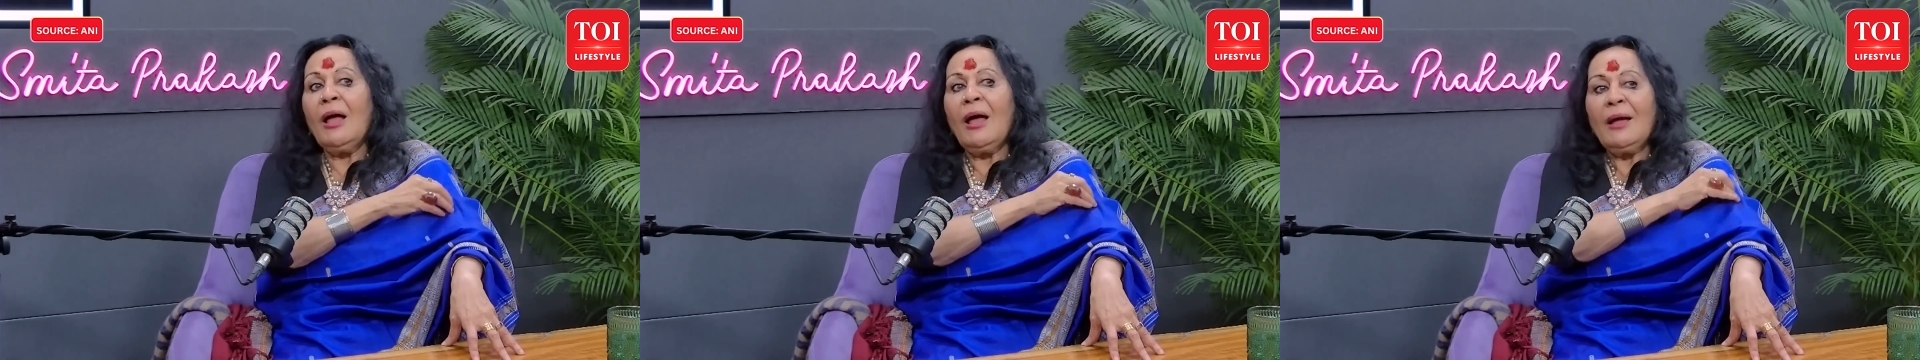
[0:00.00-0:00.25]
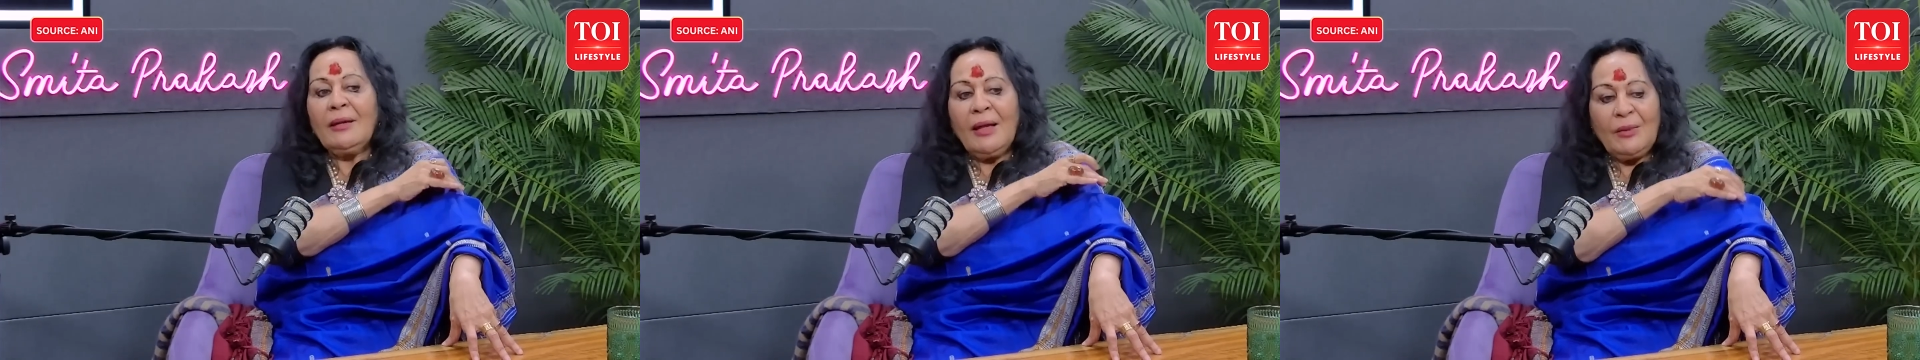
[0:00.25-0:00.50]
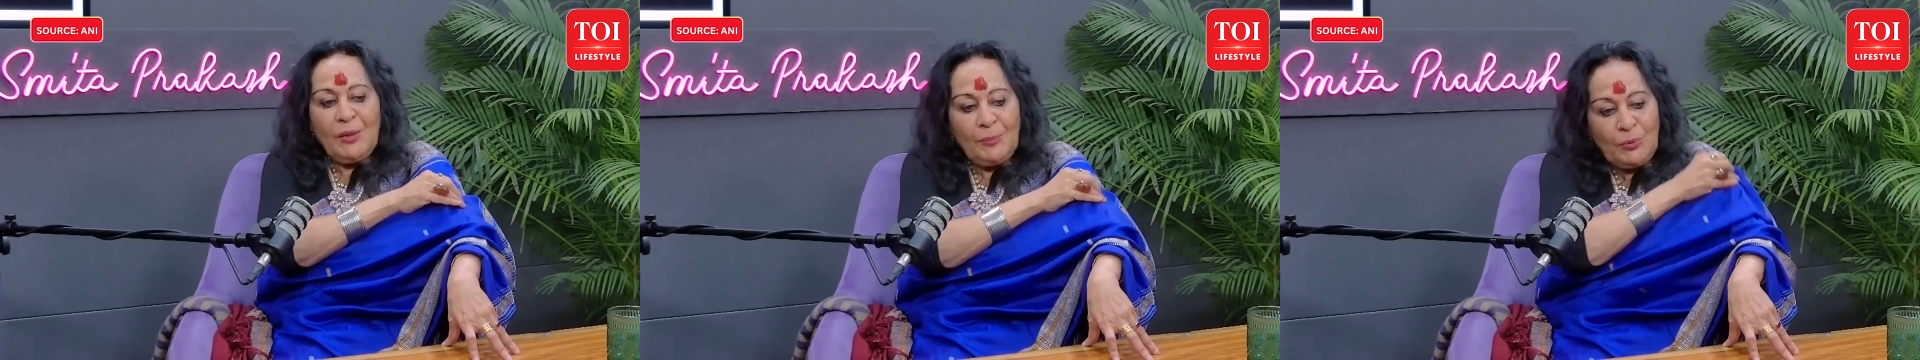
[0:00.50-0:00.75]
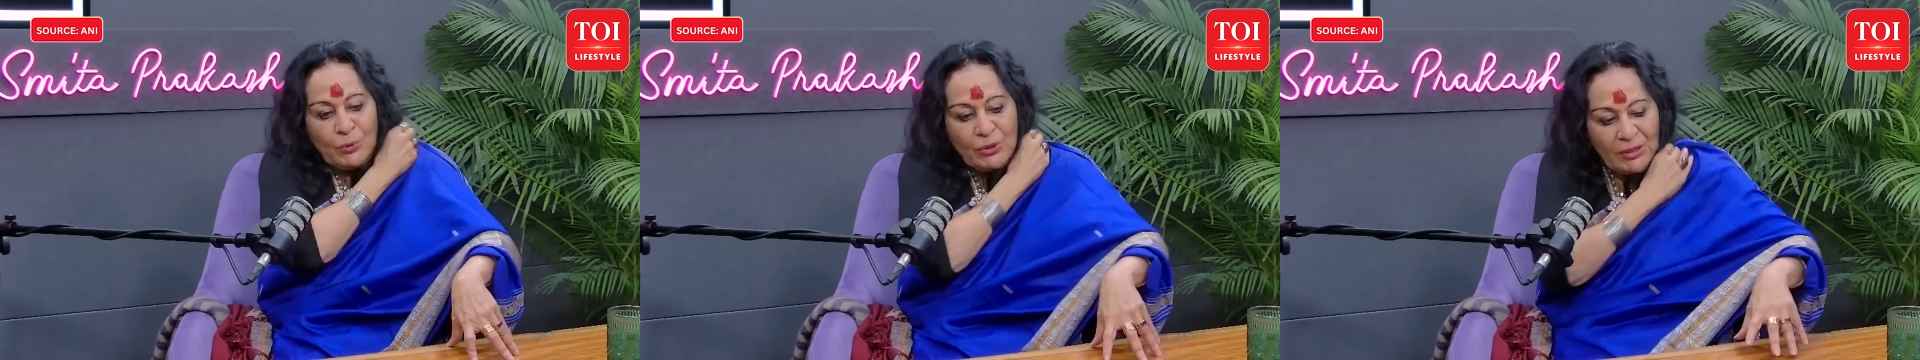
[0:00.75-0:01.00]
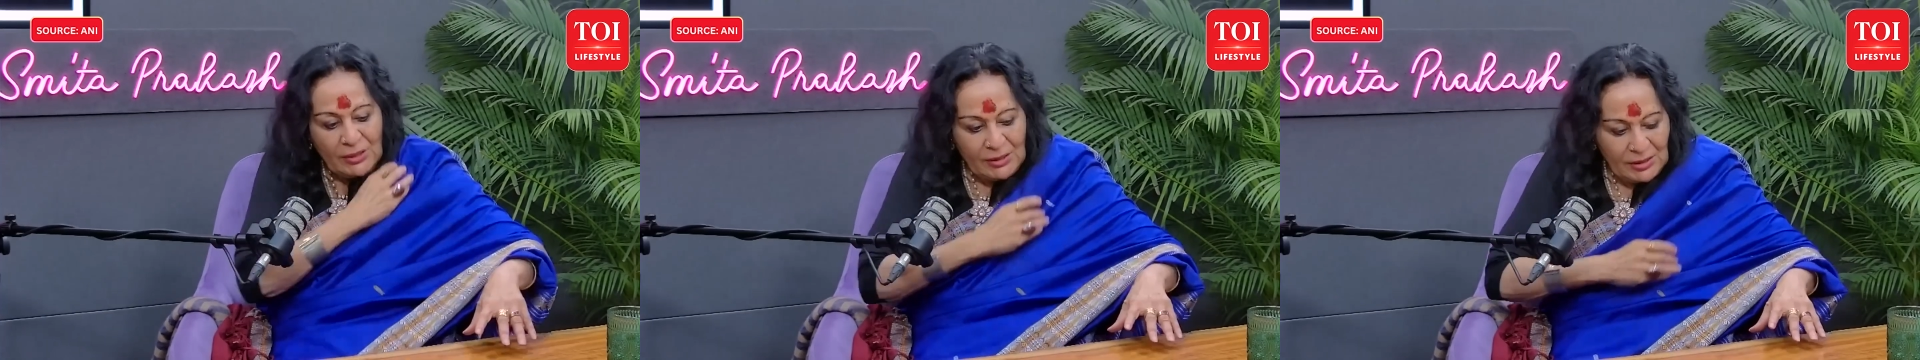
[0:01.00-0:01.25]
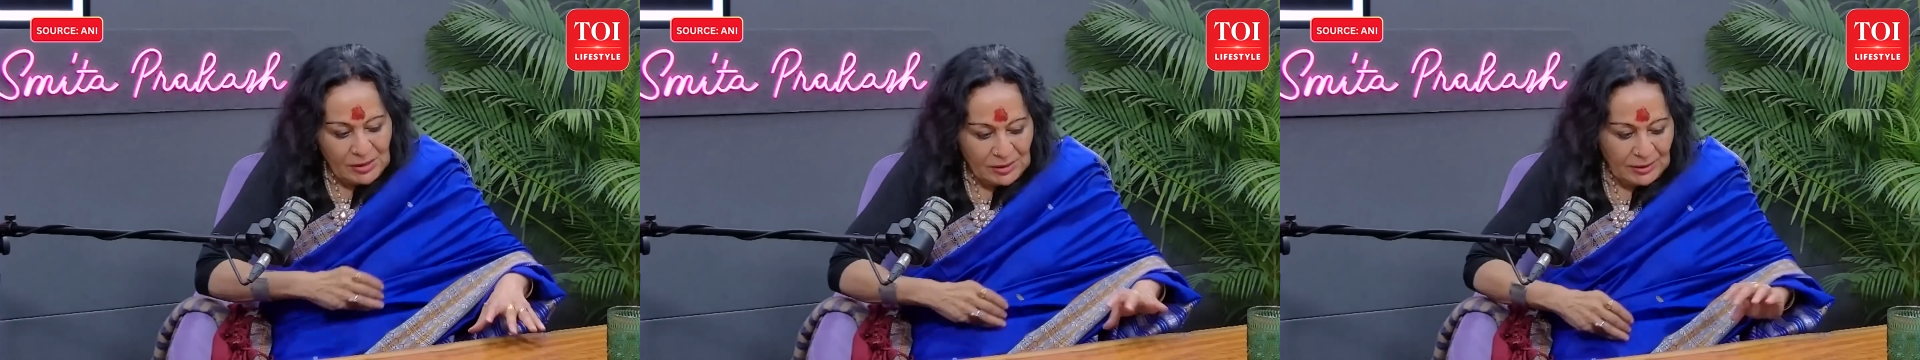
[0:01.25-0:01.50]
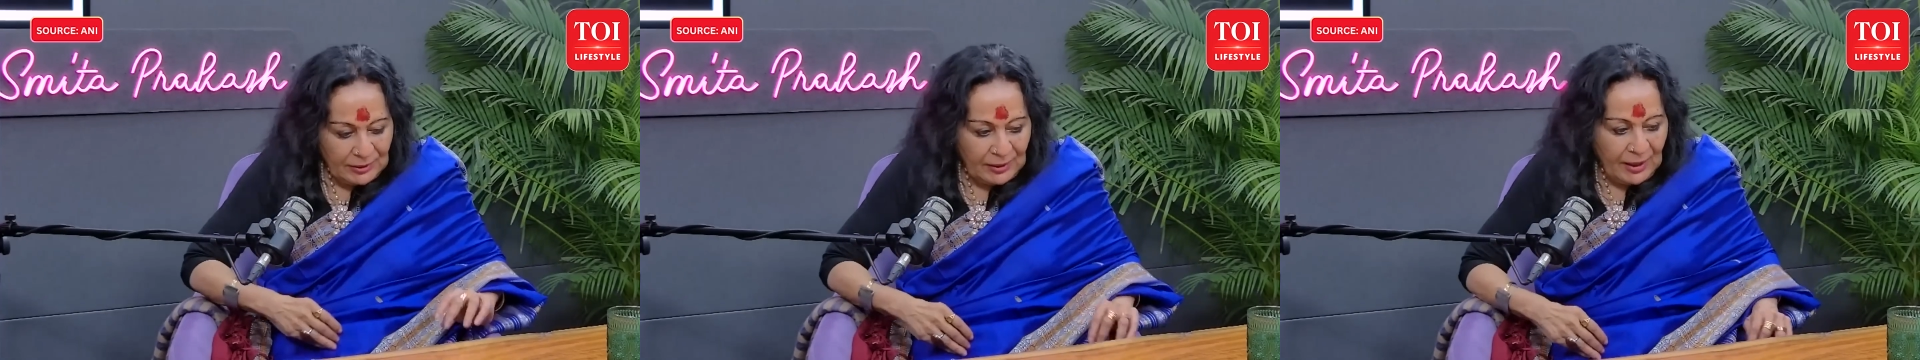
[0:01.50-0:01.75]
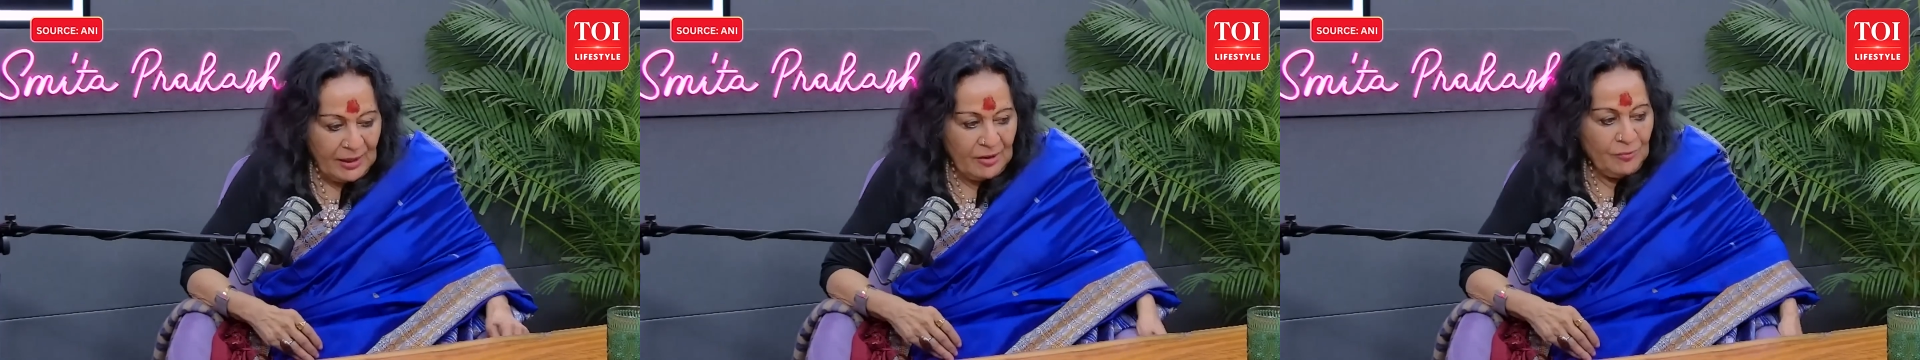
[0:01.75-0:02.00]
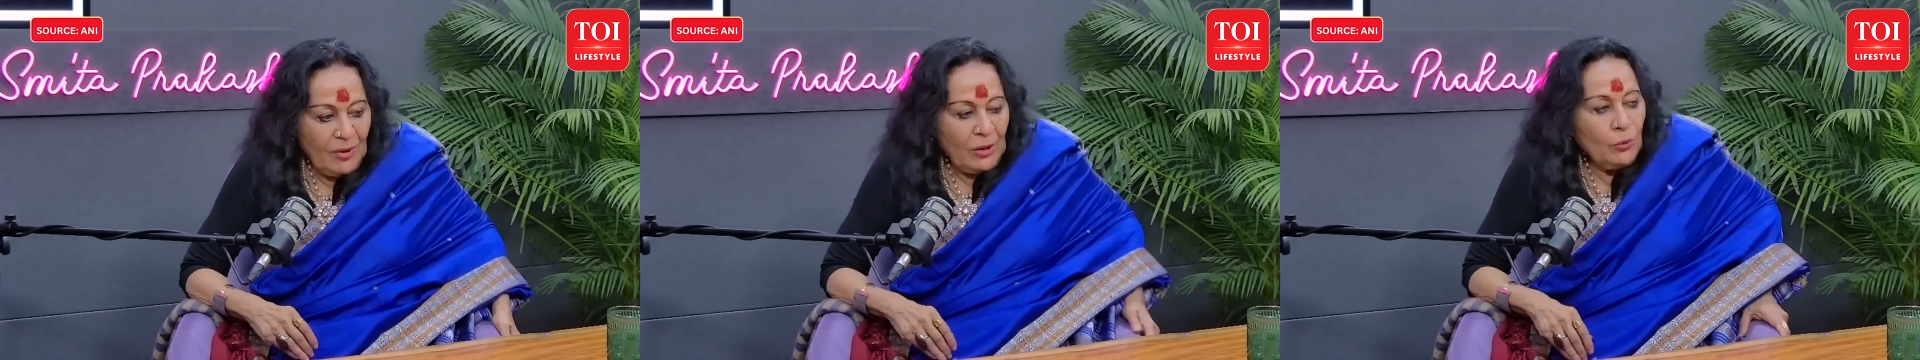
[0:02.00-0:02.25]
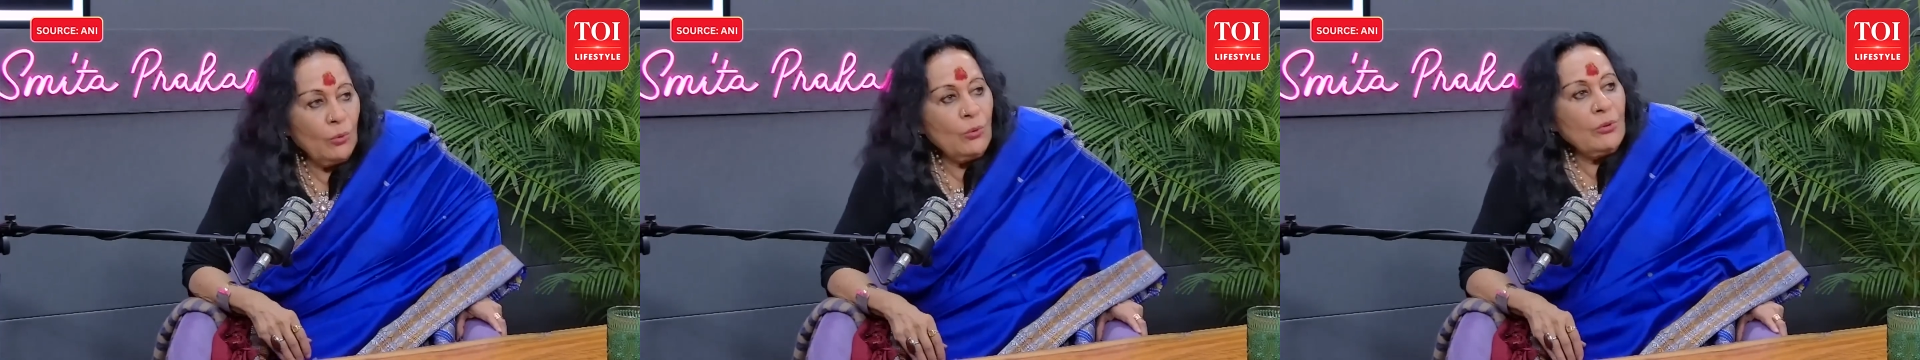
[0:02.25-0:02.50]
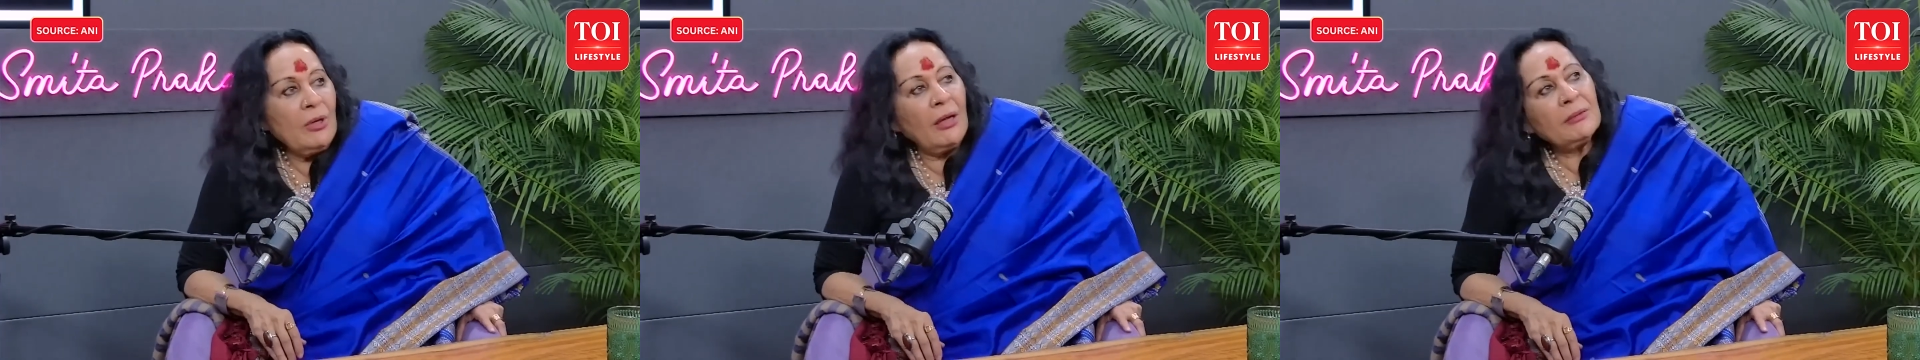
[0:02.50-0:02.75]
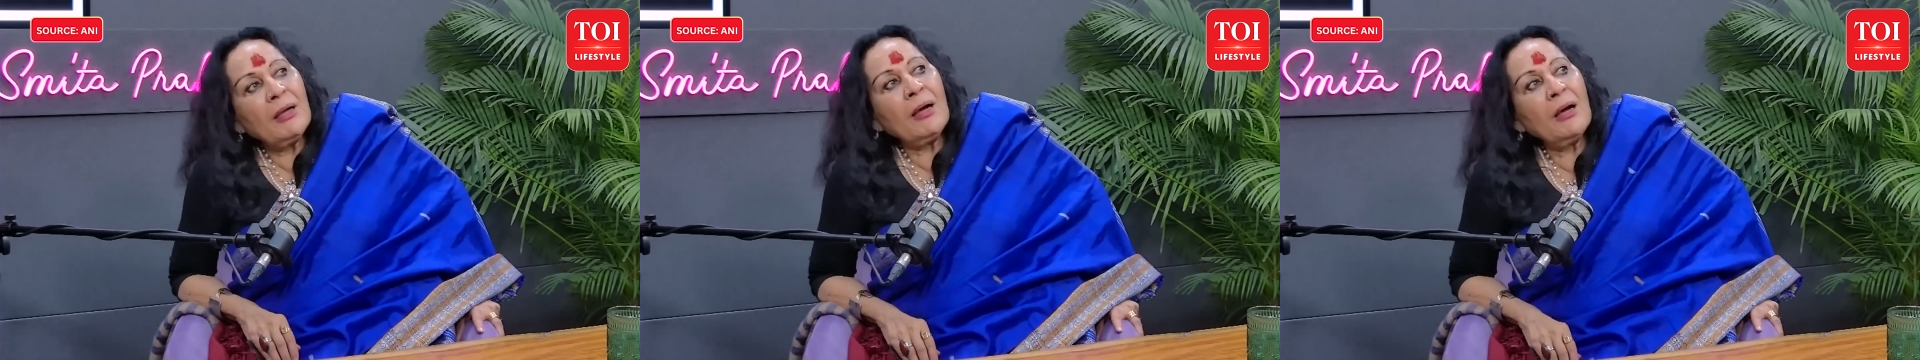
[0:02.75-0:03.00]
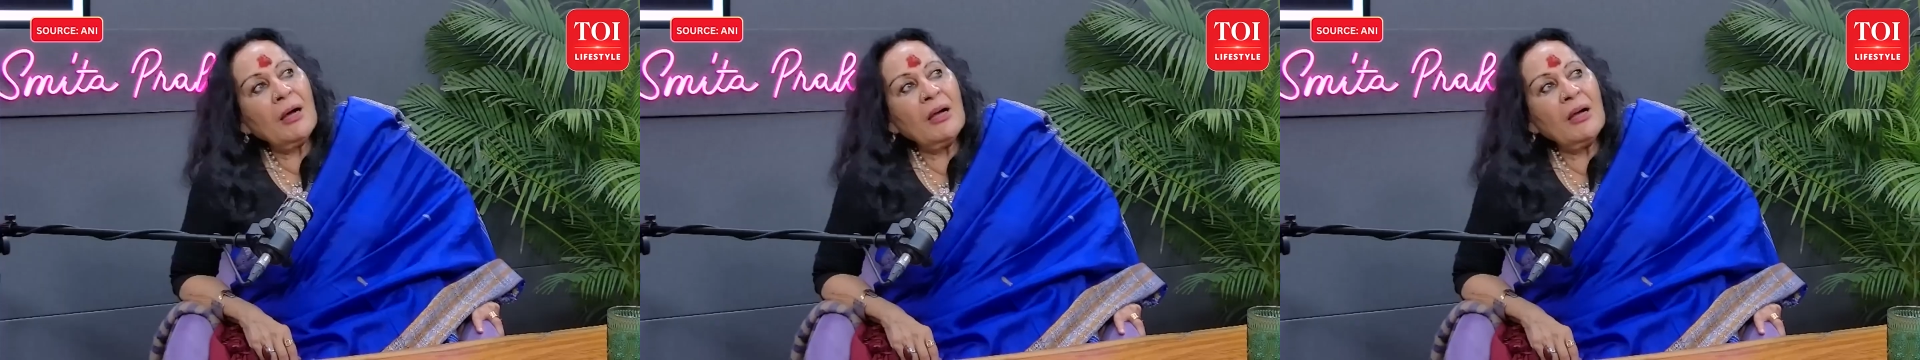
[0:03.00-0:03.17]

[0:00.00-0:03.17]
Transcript: And the beauty is that I have my own Radha,